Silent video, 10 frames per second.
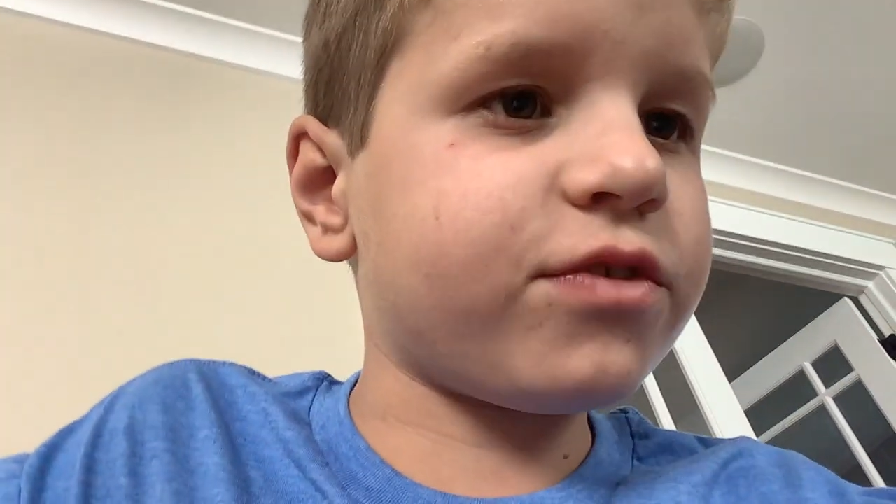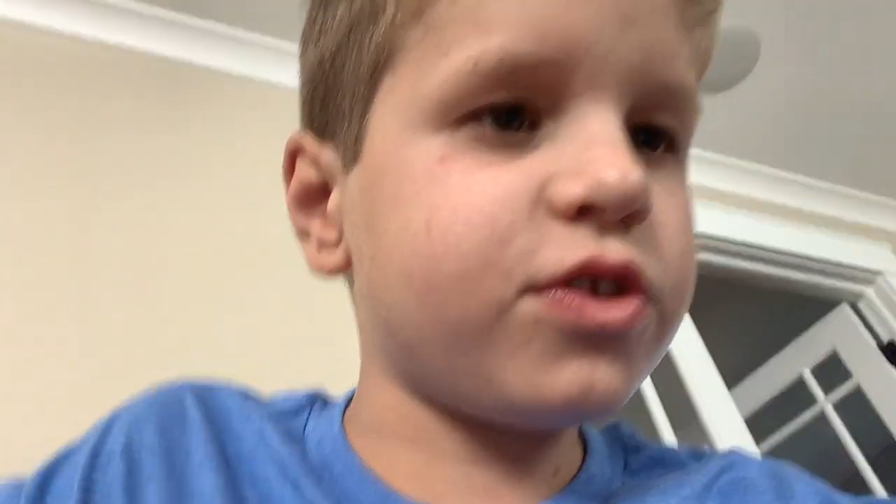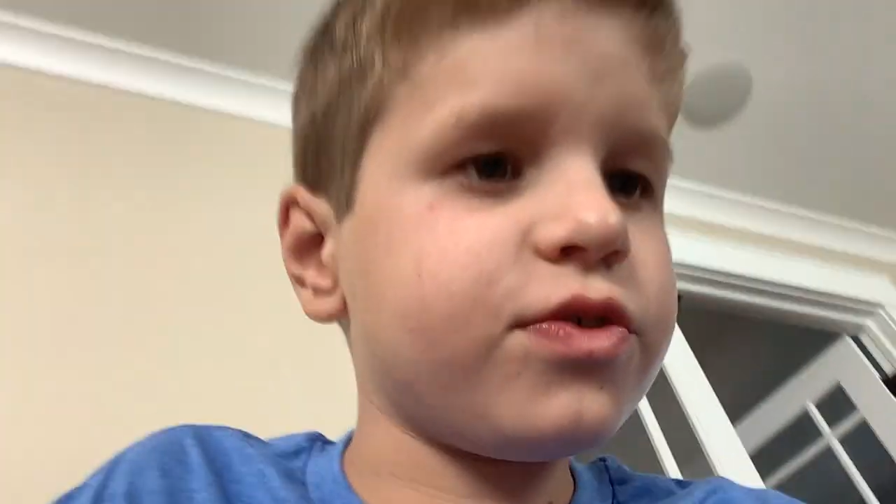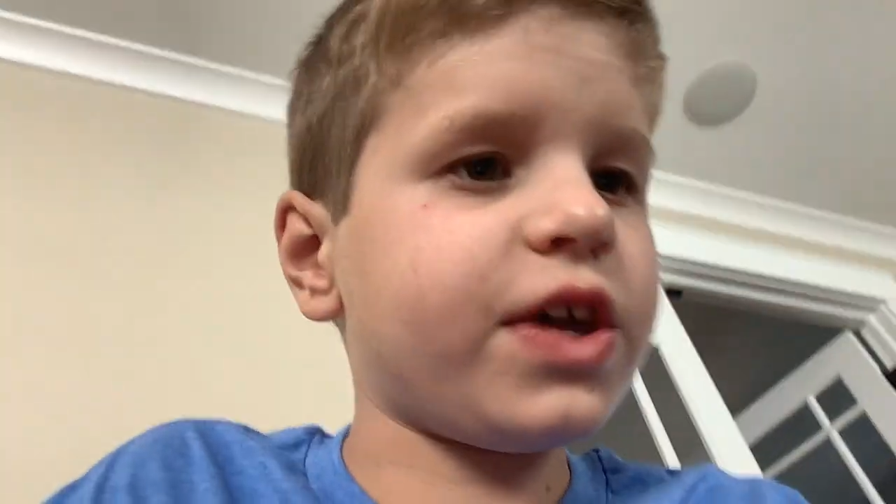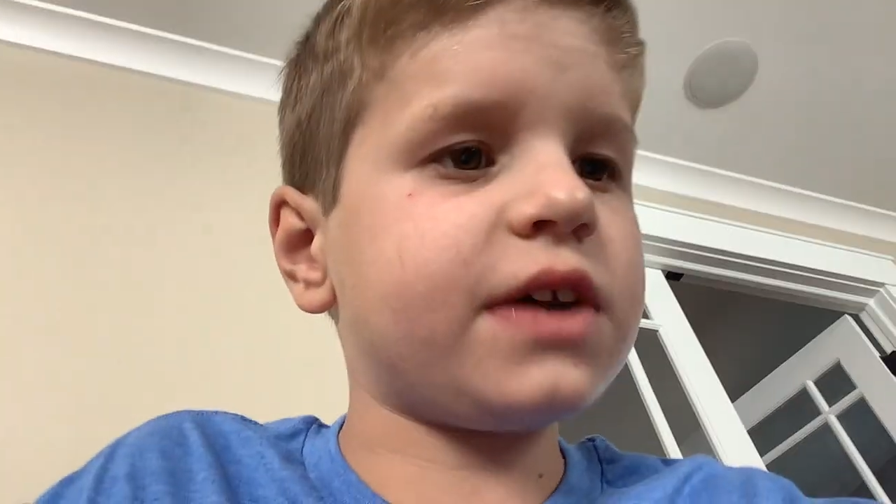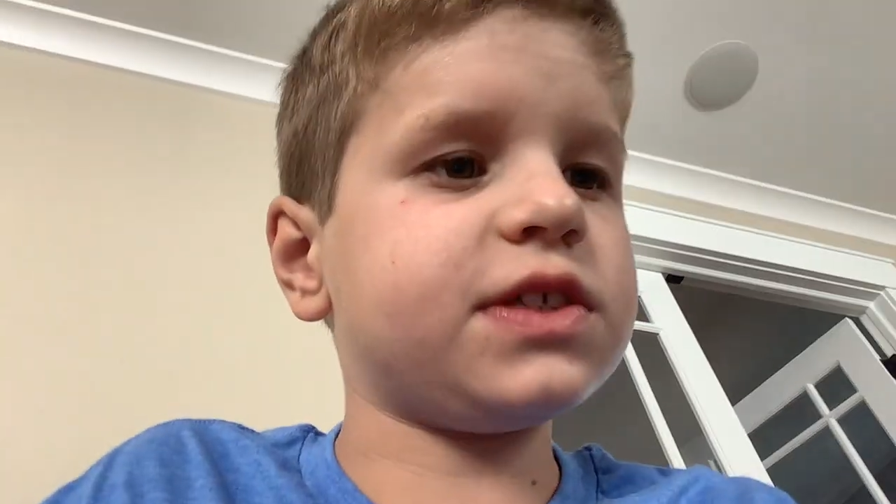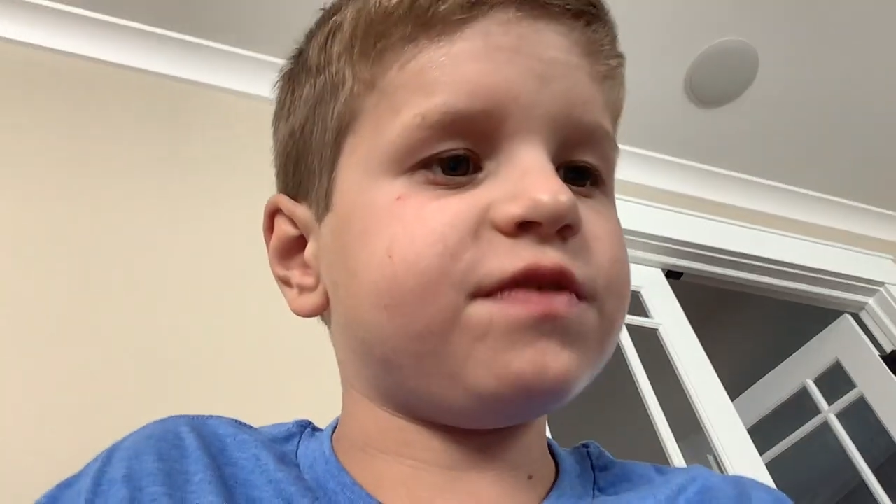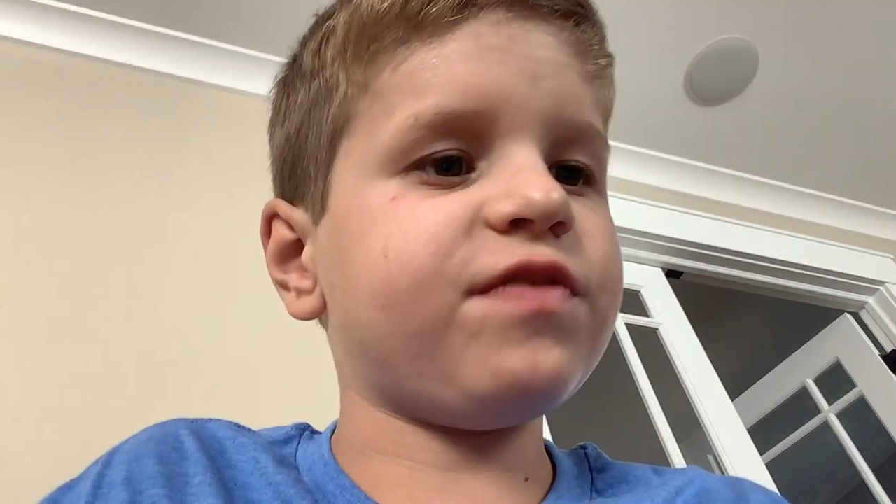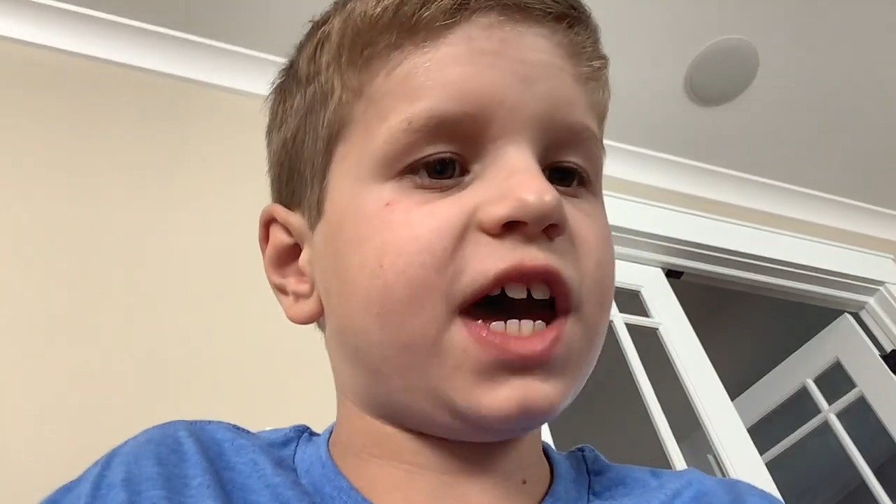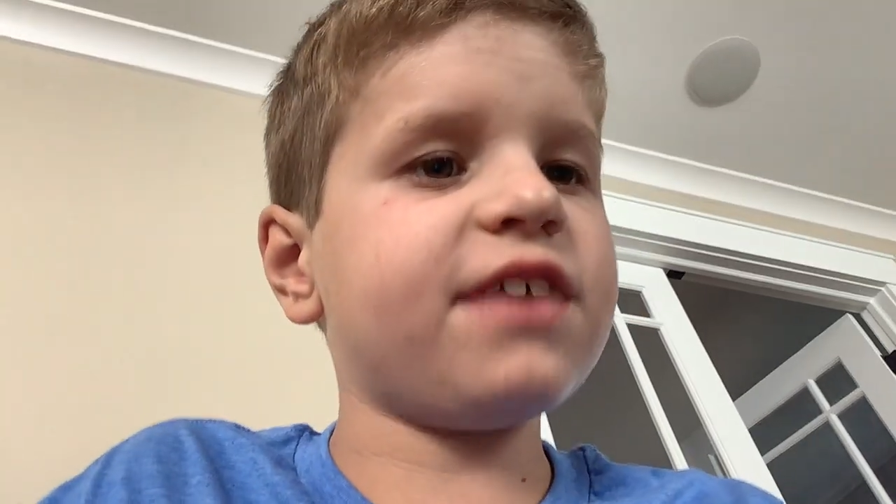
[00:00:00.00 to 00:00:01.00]

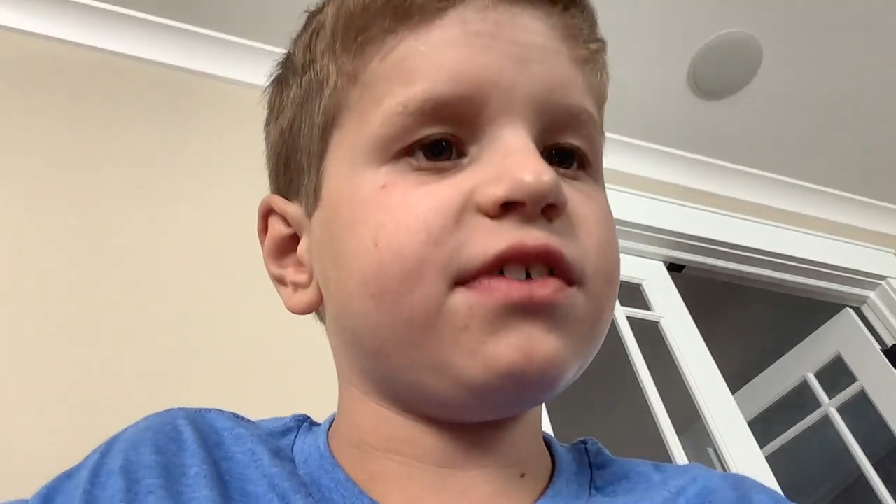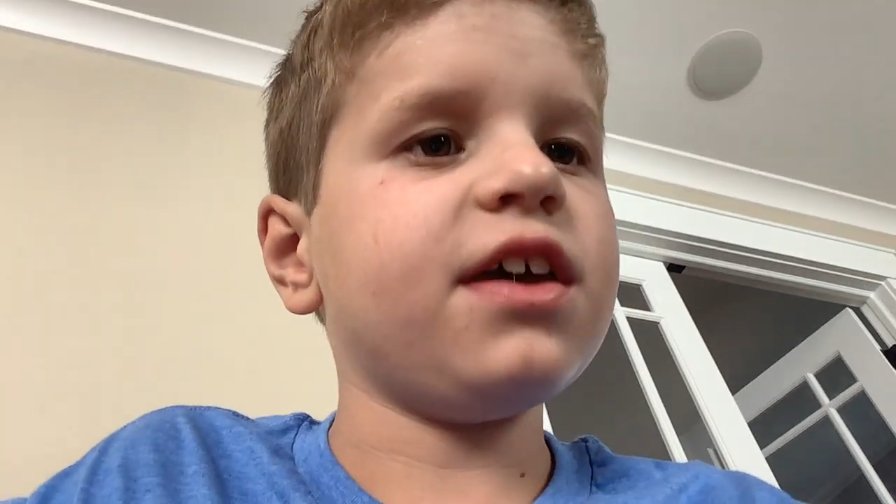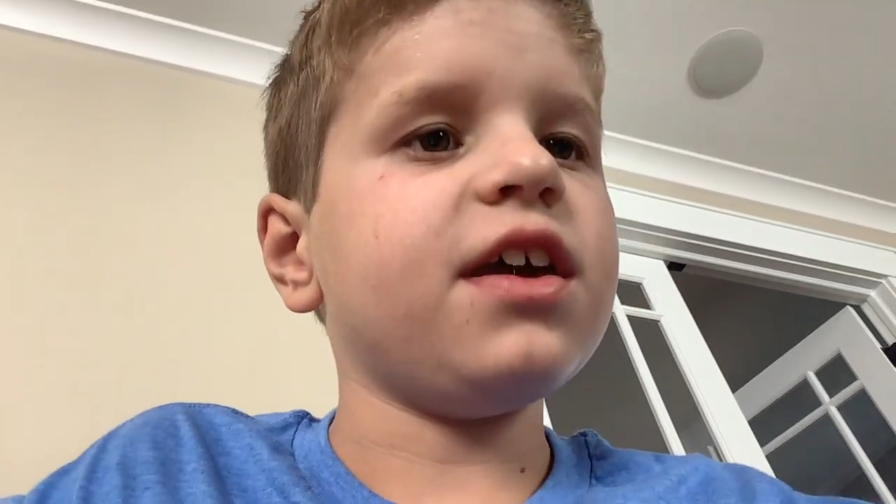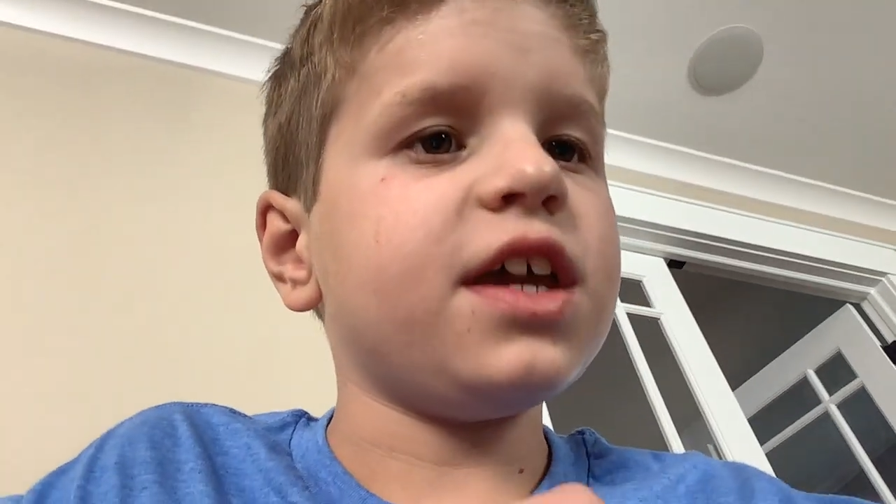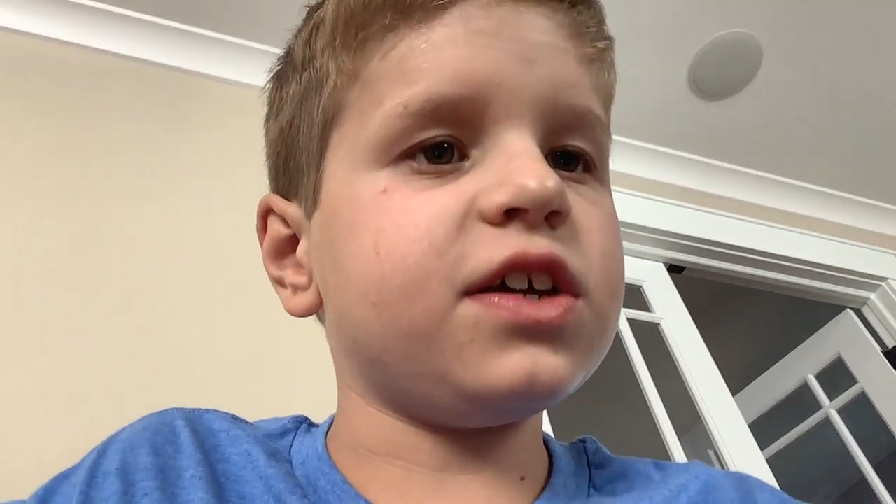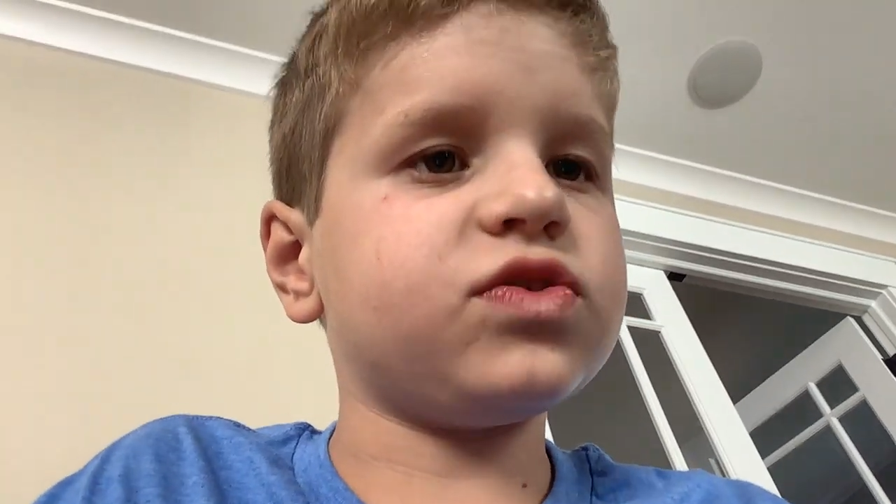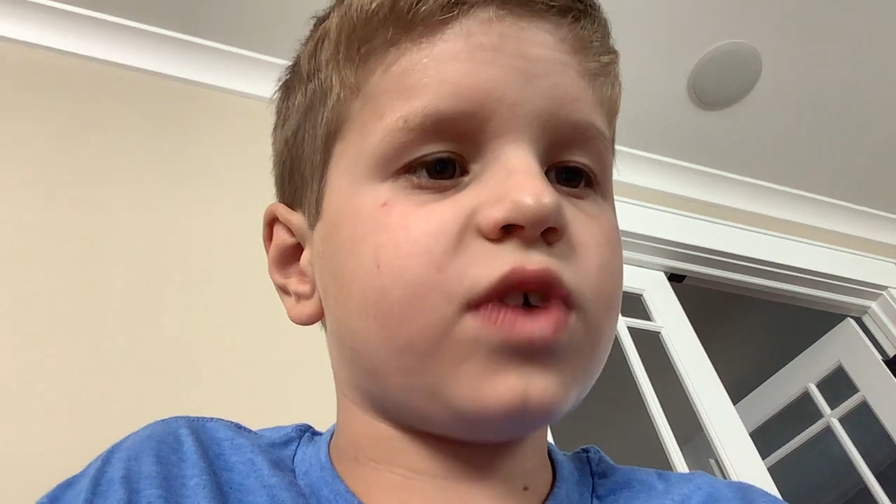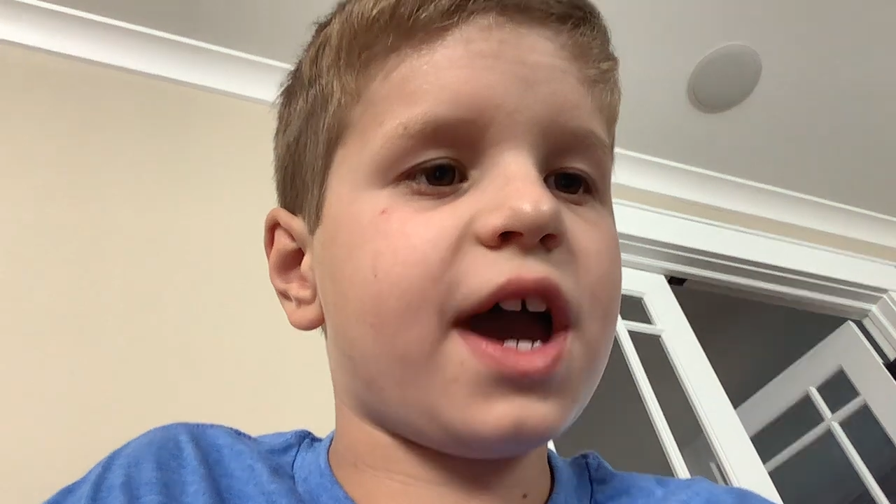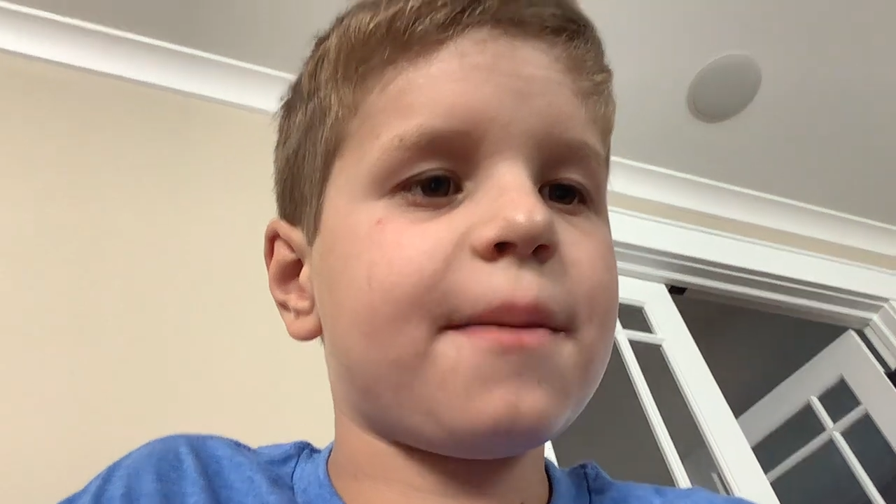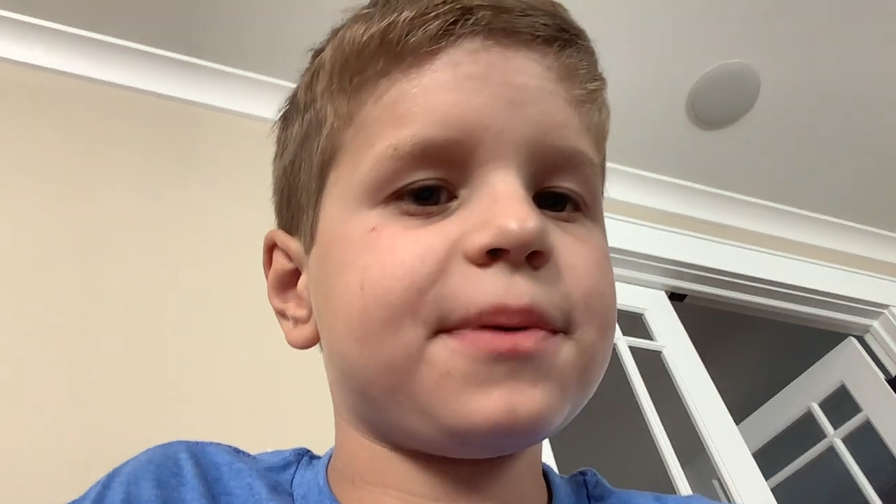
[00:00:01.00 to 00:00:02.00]
2005, here's what
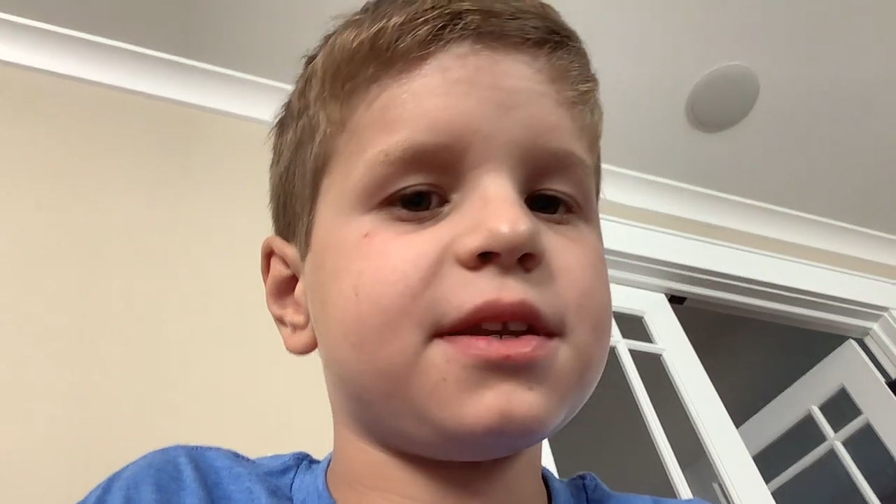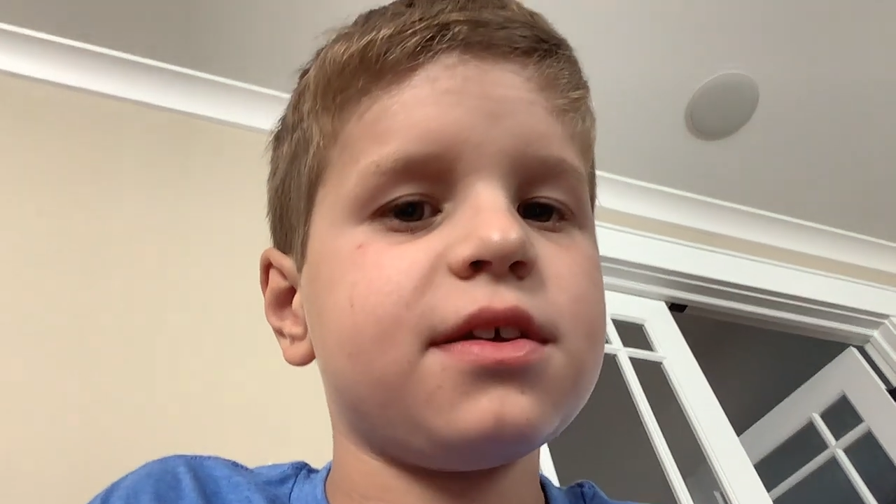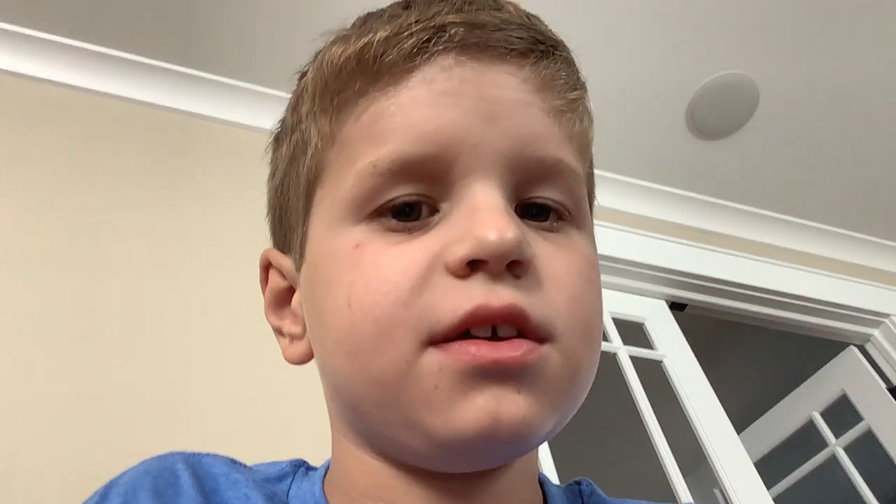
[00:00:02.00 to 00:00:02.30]
happened.